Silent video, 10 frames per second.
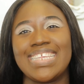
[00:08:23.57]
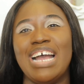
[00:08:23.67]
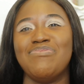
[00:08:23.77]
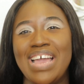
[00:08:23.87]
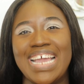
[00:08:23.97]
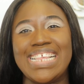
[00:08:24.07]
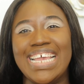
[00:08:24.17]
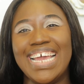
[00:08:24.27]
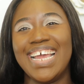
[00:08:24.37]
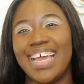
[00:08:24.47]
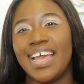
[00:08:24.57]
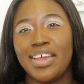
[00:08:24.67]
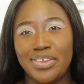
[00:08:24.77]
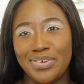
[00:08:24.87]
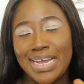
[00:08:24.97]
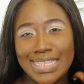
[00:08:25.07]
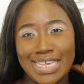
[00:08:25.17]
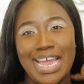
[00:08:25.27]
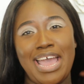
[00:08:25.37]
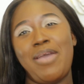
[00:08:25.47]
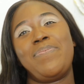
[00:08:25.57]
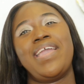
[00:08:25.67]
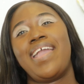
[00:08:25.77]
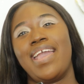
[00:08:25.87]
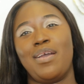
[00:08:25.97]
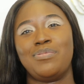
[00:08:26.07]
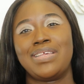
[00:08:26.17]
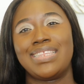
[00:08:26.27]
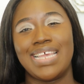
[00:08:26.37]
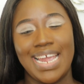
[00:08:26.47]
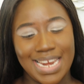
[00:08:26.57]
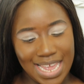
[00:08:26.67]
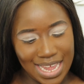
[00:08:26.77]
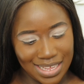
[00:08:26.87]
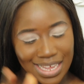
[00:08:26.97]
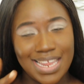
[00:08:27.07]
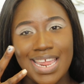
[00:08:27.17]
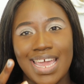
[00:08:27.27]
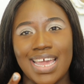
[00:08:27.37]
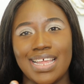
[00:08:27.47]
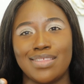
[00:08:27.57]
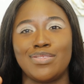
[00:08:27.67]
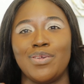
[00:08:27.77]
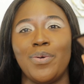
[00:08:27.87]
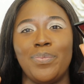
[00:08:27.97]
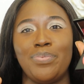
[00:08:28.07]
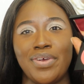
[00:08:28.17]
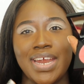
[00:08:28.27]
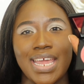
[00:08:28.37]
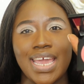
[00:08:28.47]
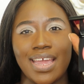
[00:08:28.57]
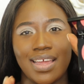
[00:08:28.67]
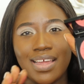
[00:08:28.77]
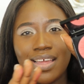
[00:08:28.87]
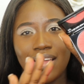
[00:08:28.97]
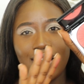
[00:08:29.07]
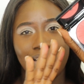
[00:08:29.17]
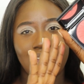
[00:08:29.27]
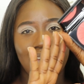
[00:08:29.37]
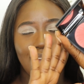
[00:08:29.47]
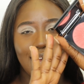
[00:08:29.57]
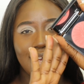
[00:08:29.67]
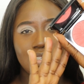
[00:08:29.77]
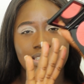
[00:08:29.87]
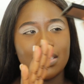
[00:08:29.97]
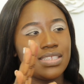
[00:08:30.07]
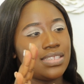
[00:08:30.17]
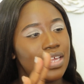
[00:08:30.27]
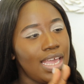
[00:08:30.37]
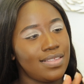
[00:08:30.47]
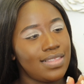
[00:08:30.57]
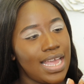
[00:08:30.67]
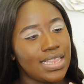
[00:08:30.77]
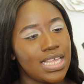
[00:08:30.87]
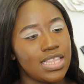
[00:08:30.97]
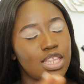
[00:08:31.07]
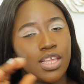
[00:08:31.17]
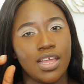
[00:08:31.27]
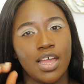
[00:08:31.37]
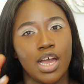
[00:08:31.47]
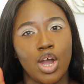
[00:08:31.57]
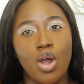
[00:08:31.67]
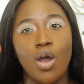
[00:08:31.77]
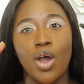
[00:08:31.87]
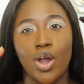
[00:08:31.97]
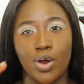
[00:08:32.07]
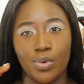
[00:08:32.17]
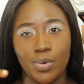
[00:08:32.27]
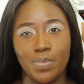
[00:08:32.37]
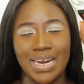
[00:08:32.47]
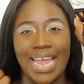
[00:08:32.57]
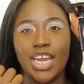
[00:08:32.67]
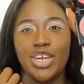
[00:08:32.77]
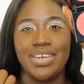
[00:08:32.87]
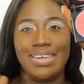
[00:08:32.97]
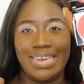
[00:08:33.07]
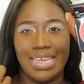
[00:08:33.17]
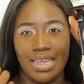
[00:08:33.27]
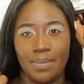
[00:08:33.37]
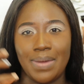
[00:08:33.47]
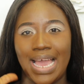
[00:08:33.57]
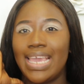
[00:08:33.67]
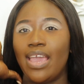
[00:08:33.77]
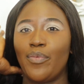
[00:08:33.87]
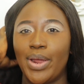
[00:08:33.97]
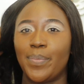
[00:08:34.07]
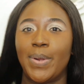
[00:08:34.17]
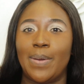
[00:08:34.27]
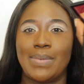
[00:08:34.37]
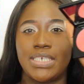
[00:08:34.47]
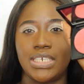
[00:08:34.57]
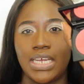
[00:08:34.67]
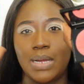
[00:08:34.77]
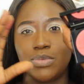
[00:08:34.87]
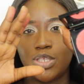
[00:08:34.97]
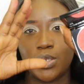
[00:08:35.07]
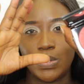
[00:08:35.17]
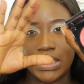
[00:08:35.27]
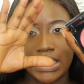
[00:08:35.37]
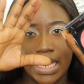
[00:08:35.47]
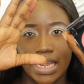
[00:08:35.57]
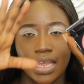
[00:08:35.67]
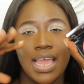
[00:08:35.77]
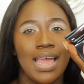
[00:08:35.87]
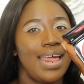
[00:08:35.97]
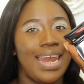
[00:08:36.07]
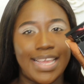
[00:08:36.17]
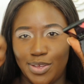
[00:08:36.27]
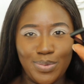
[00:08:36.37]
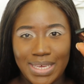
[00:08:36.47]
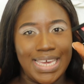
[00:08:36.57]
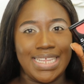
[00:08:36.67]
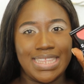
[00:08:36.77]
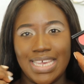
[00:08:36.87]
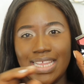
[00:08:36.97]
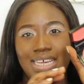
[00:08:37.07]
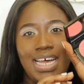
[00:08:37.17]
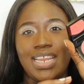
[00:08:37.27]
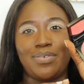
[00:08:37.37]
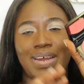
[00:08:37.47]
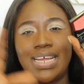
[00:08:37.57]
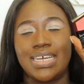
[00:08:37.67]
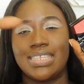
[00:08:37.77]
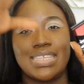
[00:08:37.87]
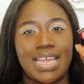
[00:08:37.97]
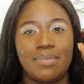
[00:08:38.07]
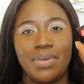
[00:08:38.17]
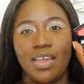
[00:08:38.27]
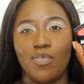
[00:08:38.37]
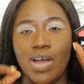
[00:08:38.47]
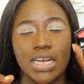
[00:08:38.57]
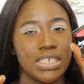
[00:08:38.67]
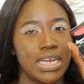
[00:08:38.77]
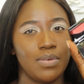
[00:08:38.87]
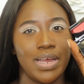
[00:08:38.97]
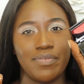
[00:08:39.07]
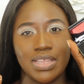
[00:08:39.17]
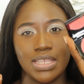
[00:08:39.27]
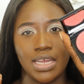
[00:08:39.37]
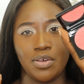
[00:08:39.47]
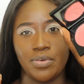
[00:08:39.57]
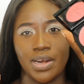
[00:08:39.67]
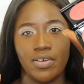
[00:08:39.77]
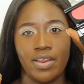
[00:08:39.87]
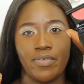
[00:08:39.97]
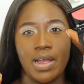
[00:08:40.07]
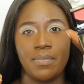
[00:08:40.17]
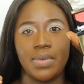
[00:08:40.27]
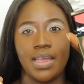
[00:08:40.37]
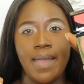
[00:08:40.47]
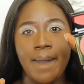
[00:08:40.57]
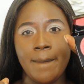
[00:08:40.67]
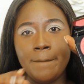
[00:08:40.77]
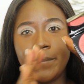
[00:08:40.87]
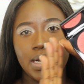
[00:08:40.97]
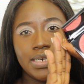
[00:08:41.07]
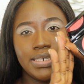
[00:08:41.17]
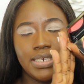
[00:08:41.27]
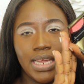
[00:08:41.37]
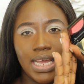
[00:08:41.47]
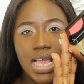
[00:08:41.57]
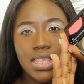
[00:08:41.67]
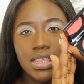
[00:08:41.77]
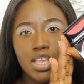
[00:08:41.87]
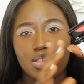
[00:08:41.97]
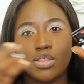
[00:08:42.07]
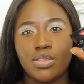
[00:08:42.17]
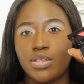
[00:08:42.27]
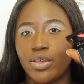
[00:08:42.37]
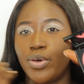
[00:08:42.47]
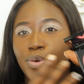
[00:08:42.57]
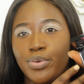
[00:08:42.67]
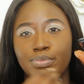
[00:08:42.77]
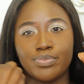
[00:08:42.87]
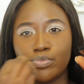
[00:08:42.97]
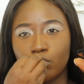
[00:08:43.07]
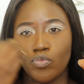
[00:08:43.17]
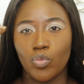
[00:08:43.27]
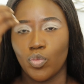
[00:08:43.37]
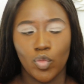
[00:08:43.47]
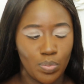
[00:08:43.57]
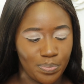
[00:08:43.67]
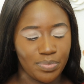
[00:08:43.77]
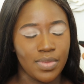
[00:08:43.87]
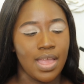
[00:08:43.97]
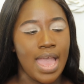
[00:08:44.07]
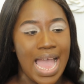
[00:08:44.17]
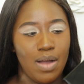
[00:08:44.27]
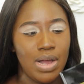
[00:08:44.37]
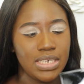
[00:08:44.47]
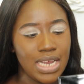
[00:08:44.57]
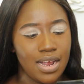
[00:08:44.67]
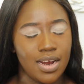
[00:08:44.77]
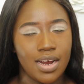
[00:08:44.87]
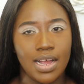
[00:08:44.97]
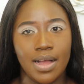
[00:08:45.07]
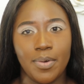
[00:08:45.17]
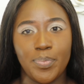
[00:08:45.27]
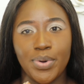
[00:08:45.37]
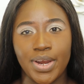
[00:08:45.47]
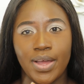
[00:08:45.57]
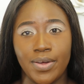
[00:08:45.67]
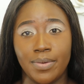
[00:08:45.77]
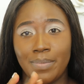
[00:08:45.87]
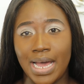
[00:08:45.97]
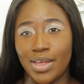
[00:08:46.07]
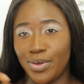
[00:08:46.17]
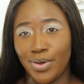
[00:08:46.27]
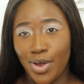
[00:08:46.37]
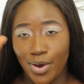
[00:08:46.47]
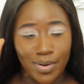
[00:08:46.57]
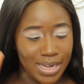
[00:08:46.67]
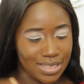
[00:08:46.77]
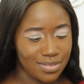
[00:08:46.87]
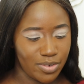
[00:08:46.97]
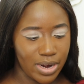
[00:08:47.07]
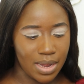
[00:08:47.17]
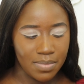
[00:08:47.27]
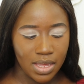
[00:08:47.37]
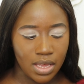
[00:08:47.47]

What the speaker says: I'm like, you guys see how happy I am? I'm excited. It is so pretty, guys. It's like this coral, but like deep. I can't wait to put it on my cheek. I'm so excited. Like you can't tell the color right now because it's like being washed out with everything going on around me. But this is so. I watched her put it on the model on her Instagram.